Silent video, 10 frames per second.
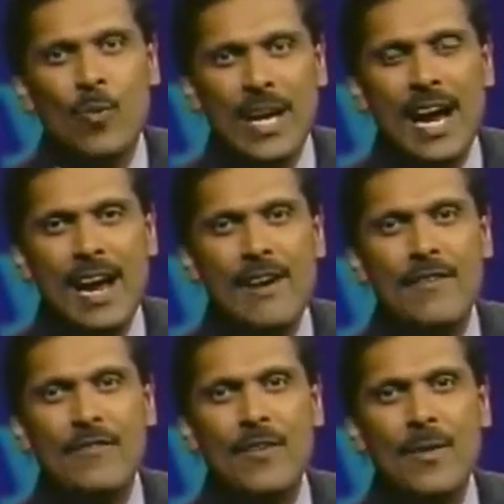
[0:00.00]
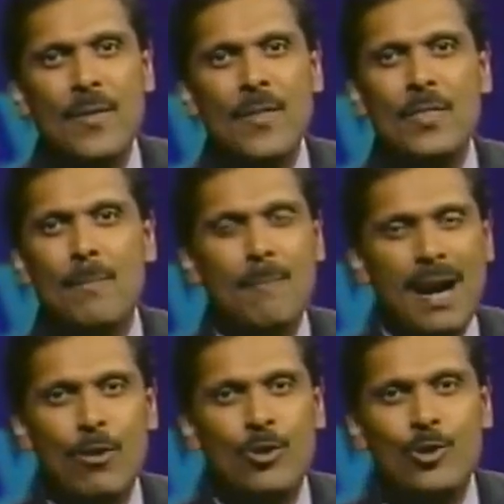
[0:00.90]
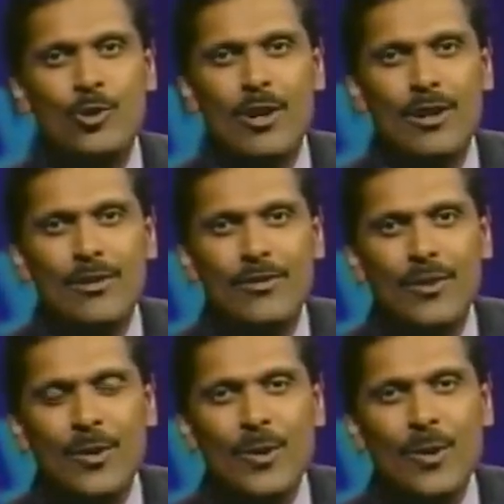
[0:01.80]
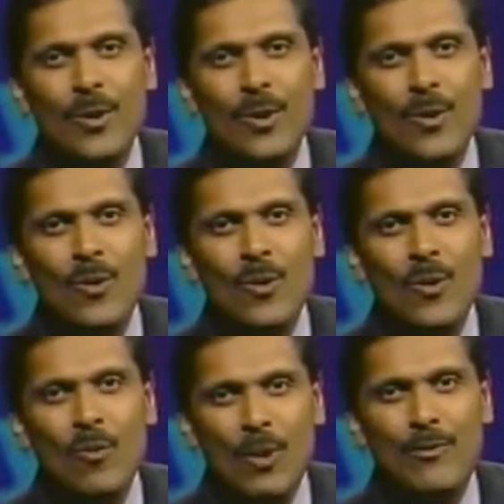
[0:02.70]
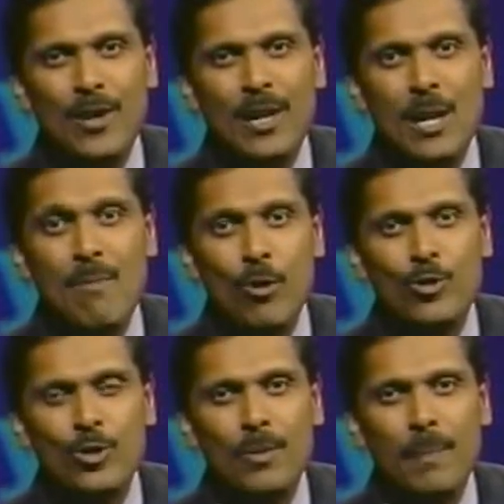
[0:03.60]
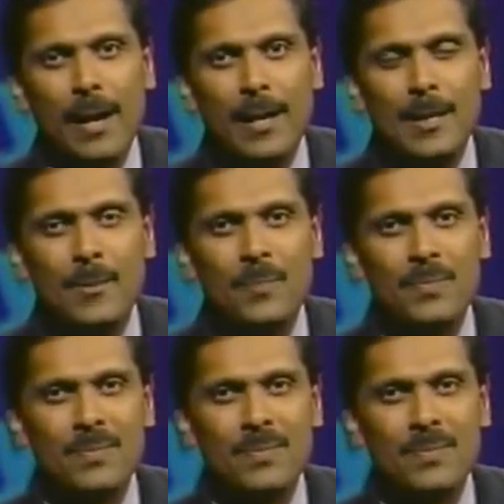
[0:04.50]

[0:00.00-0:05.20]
We have the power to serve. We feel emotional pain.